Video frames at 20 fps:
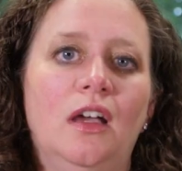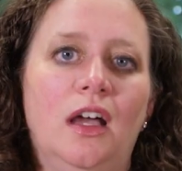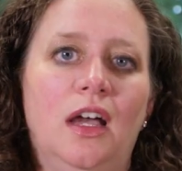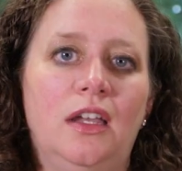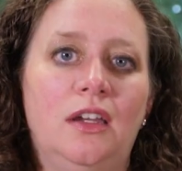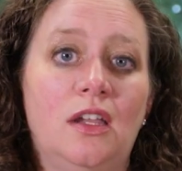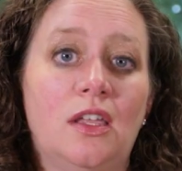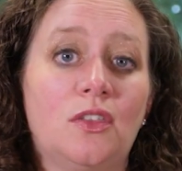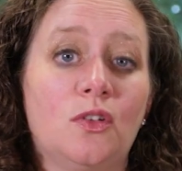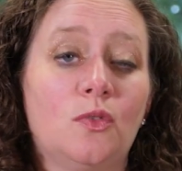
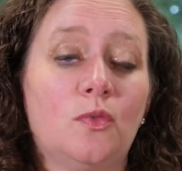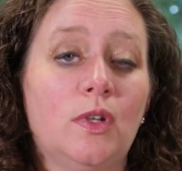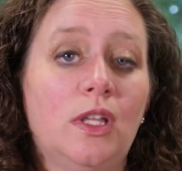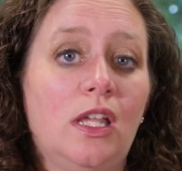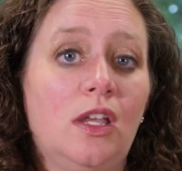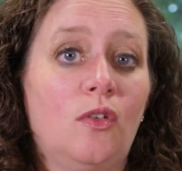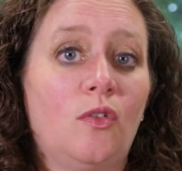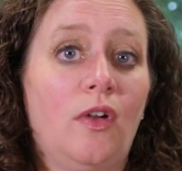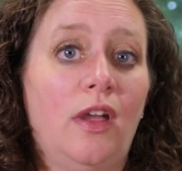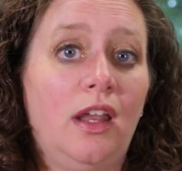Another
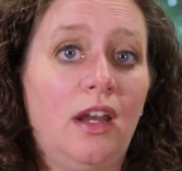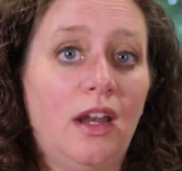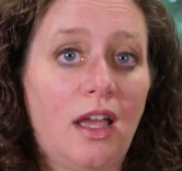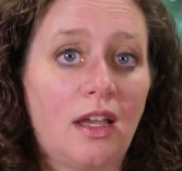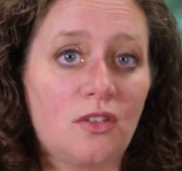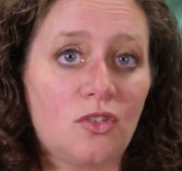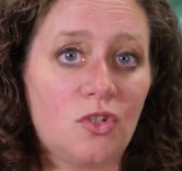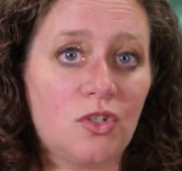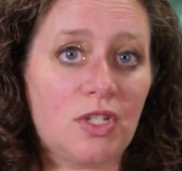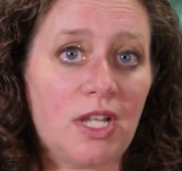really great
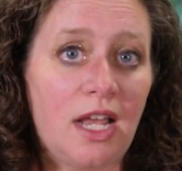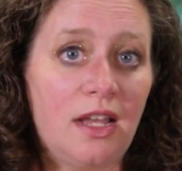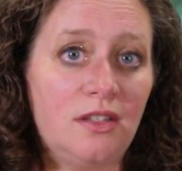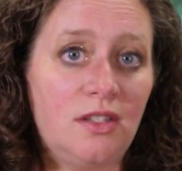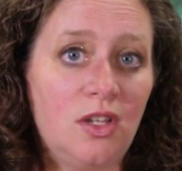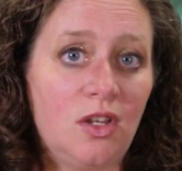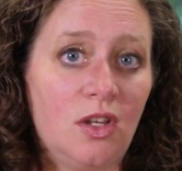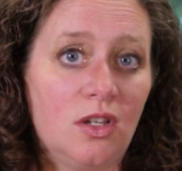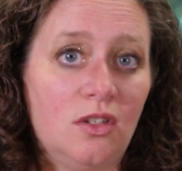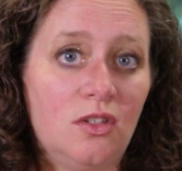
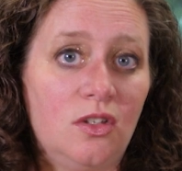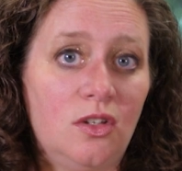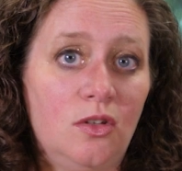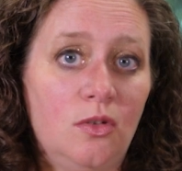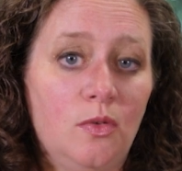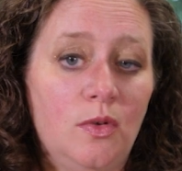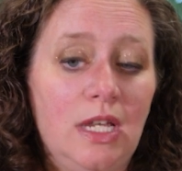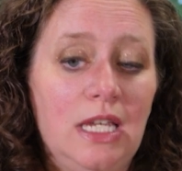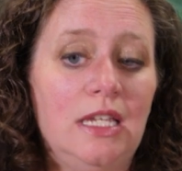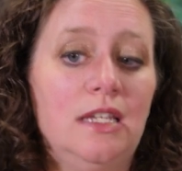exercise you can
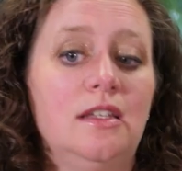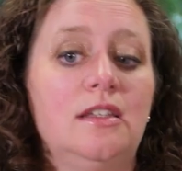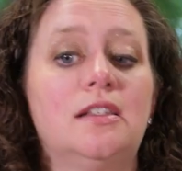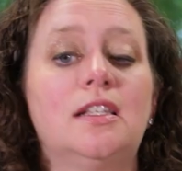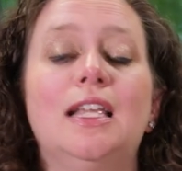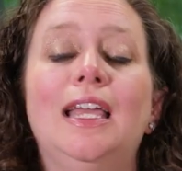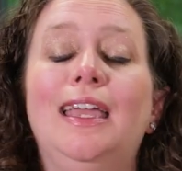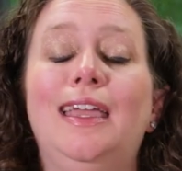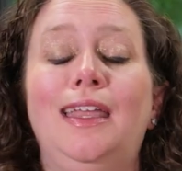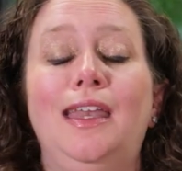do
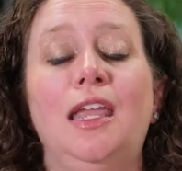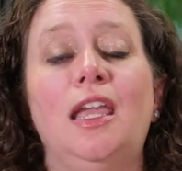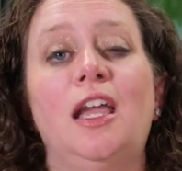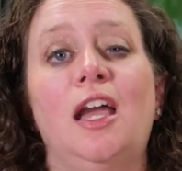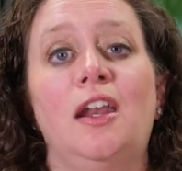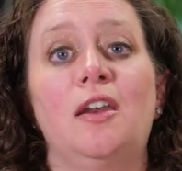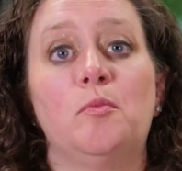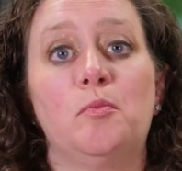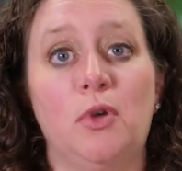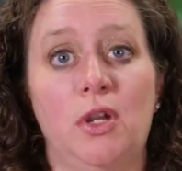is any
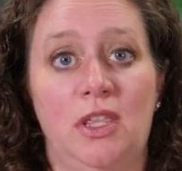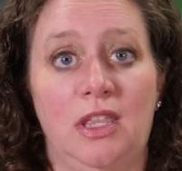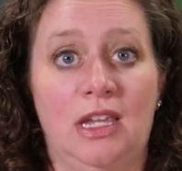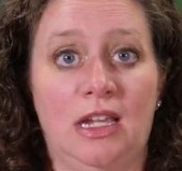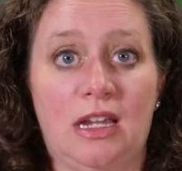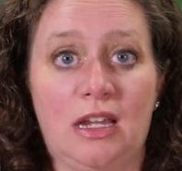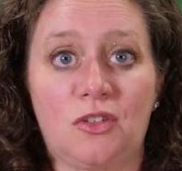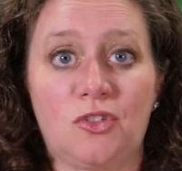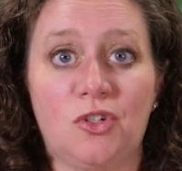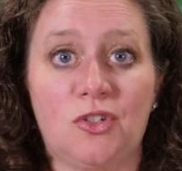kind of
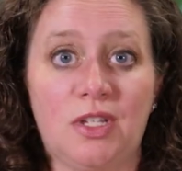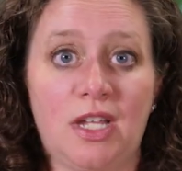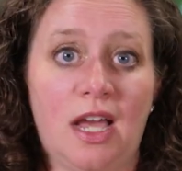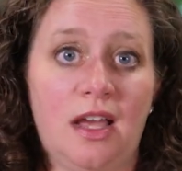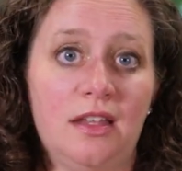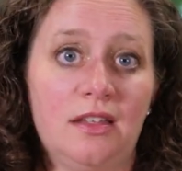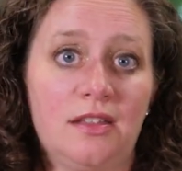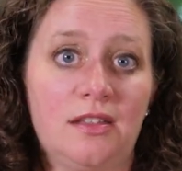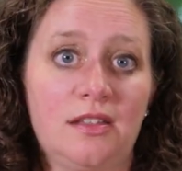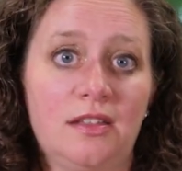breathing
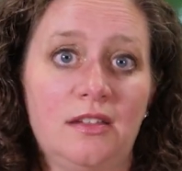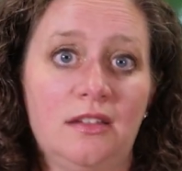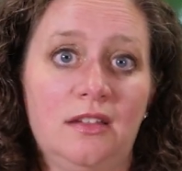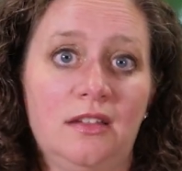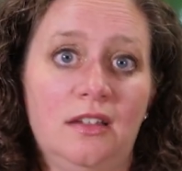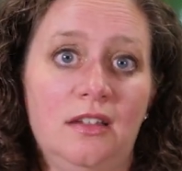exercise.